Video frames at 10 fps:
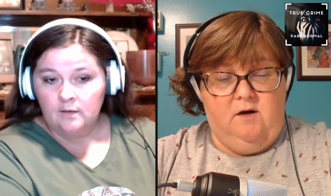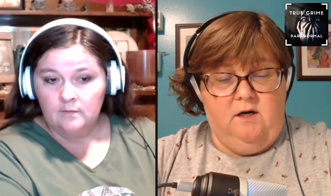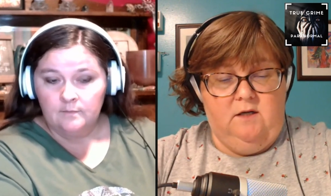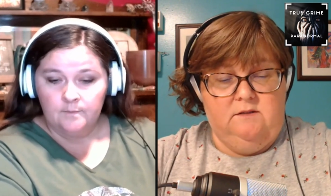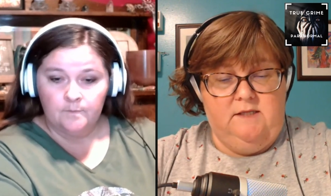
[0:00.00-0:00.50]
Speaker 1: right.
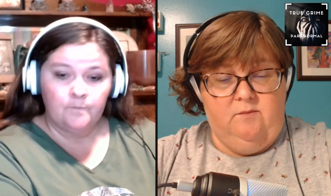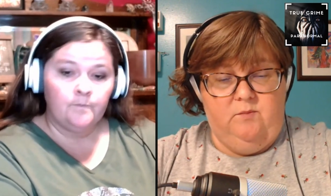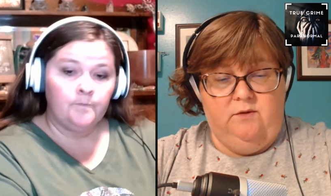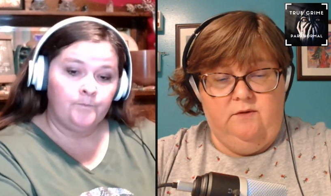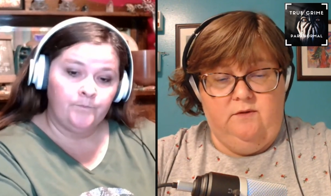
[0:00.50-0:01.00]

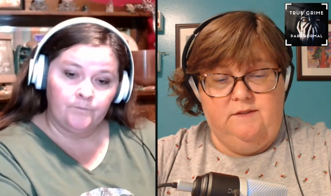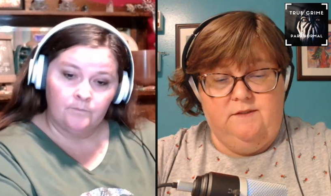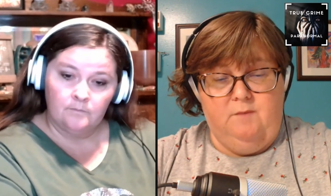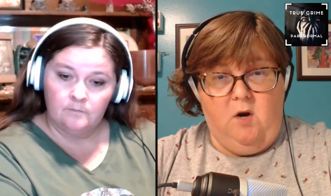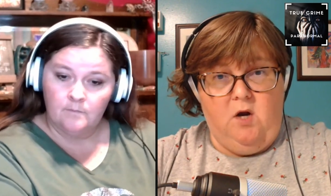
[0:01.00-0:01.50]
temples
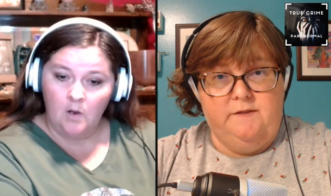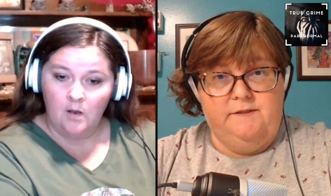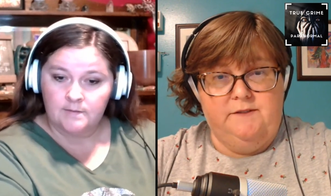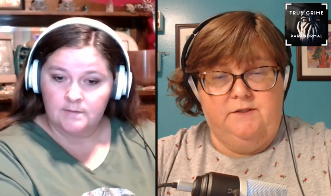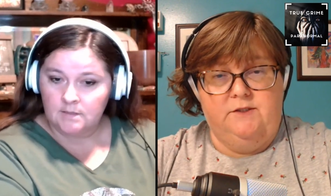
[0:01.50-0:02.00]

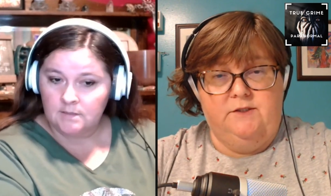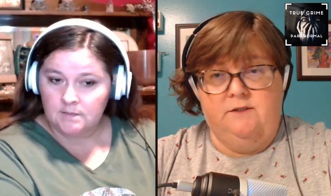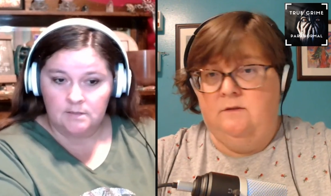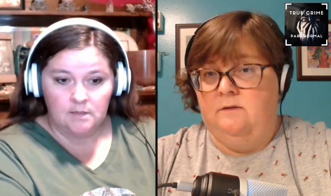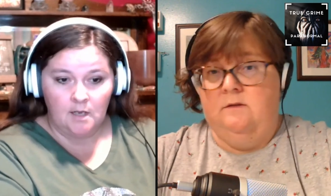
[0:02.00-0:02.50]
mosques
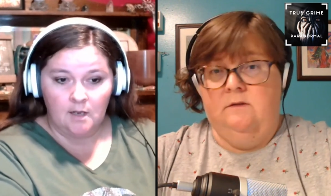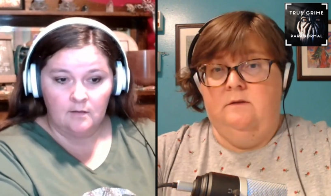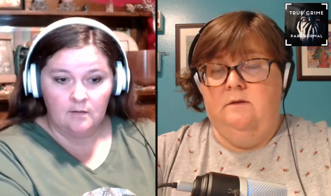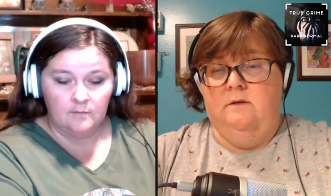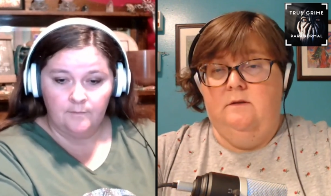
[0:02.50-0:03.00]
yeah
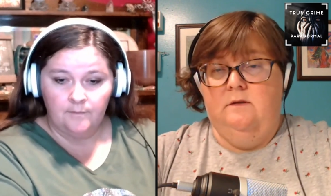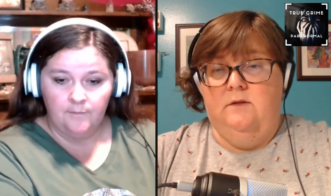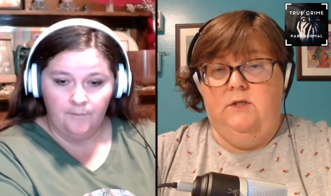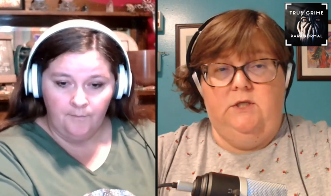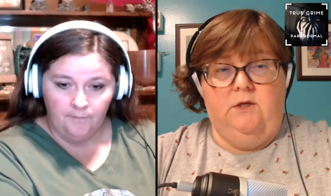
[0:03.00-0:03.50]

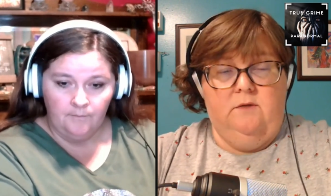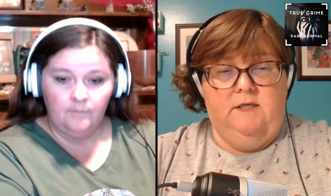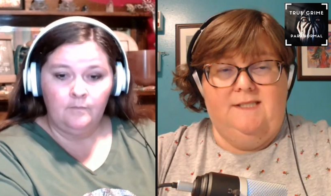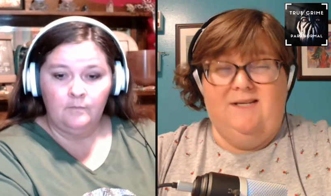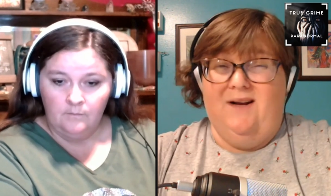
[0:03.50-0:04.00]
you know
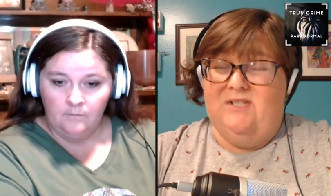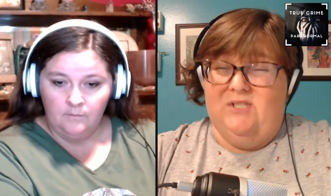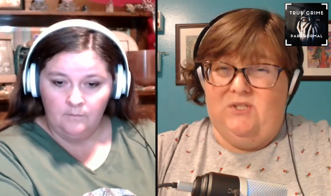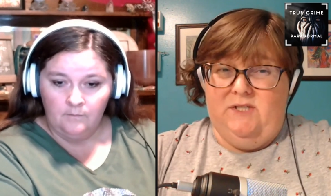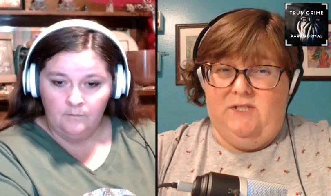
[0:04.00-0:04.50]
it's not just
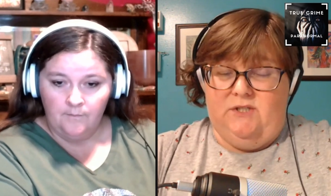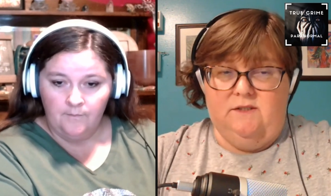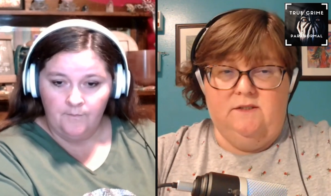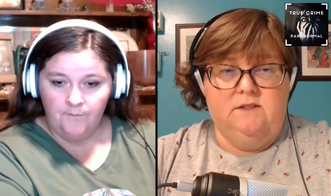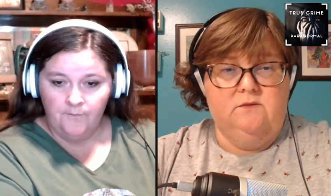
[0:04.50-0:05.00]

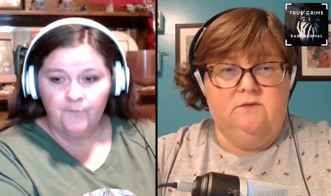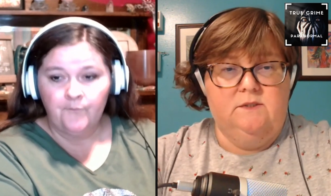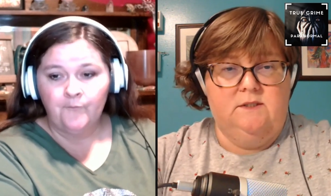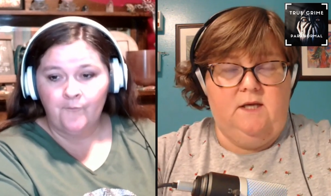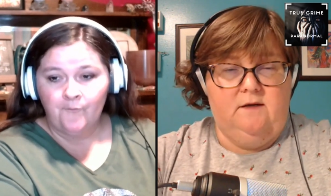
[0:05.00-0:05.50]
christians this was
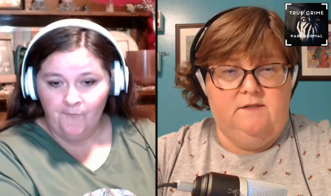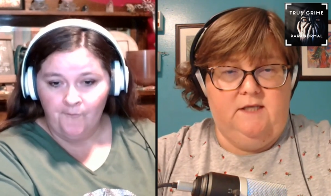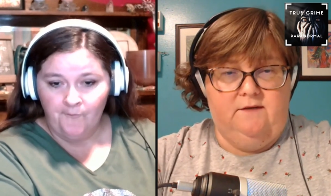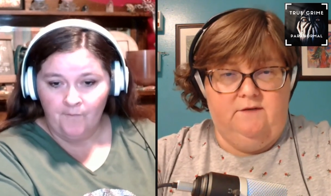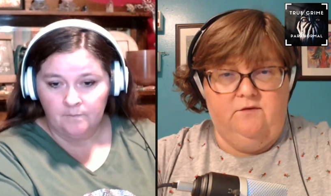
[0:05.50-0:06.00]
mm-hmm. out of
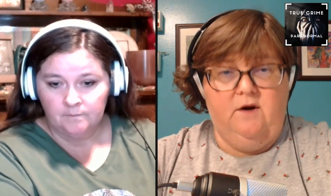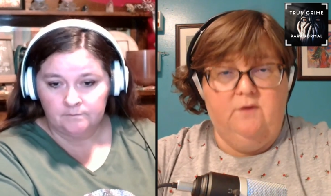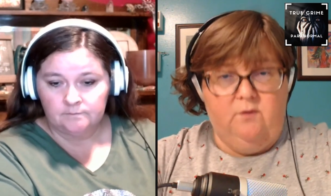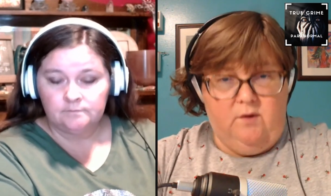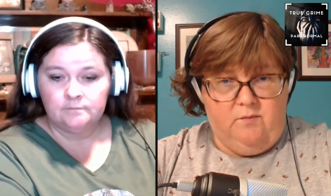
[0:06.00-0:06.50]
safety for
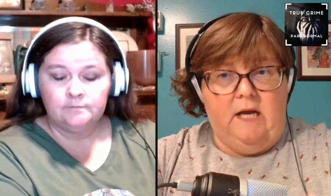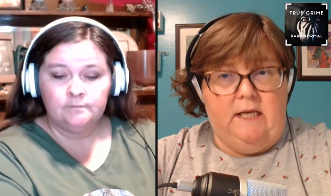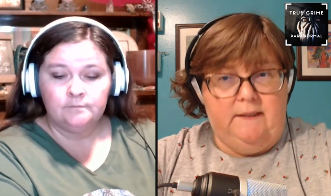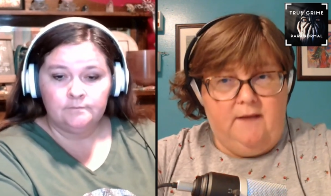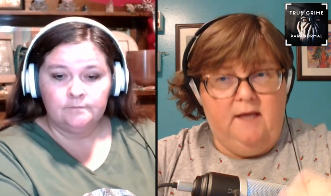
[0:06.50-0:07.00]
everyone but yeah
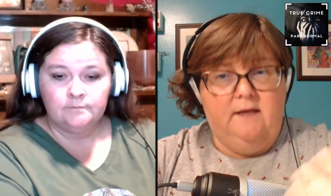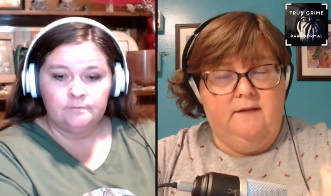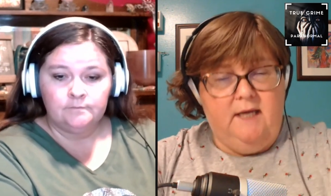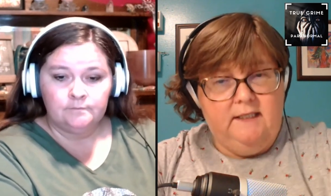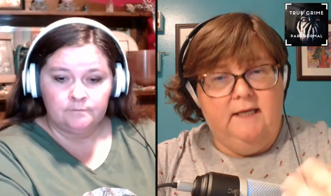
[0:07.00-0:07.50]
that
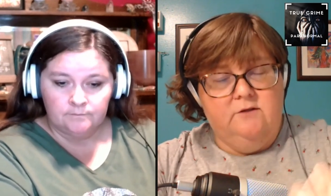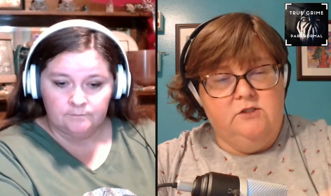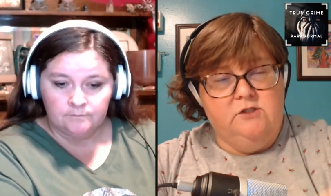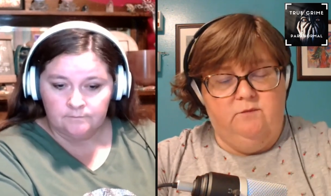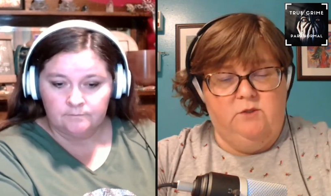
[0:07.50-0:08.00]
that
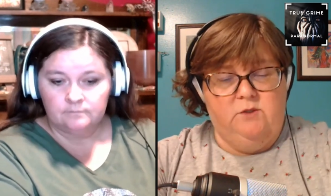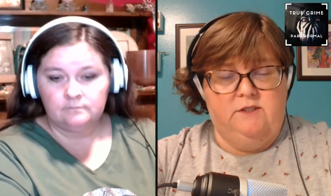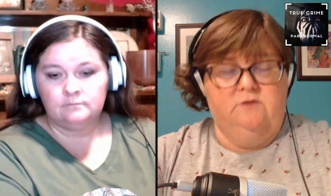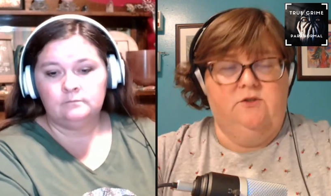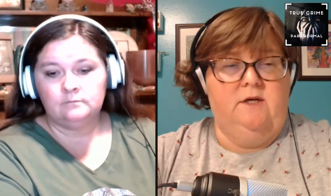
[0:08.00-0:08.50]
energy of
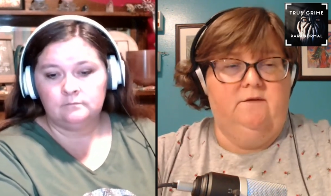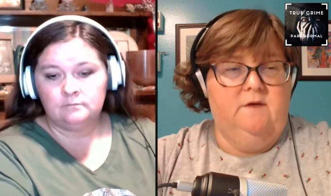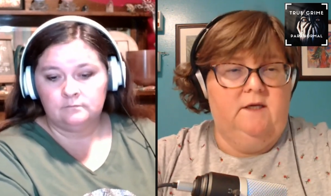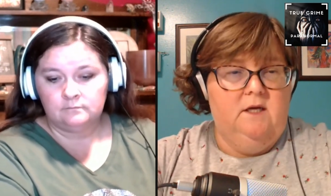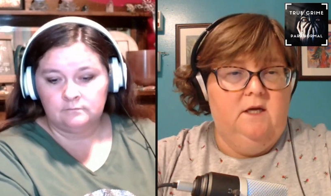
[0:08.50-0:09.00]
persecution i feel like